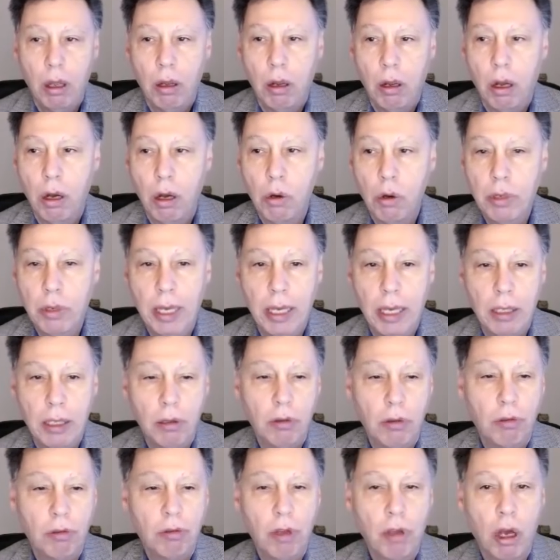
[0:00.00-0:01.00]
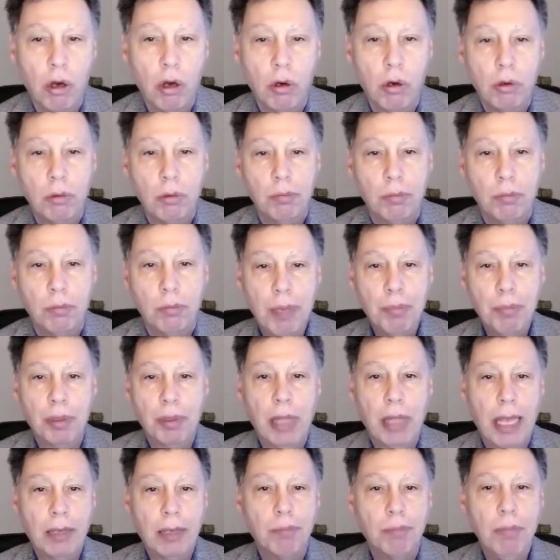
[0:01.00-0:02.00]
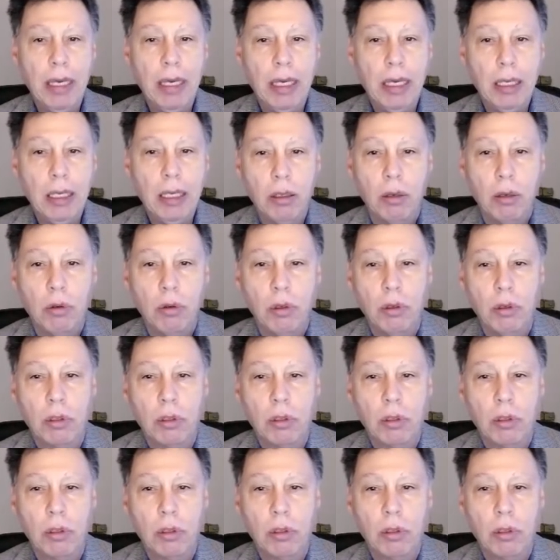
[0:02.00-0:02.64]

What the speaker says: Okay, so people like me,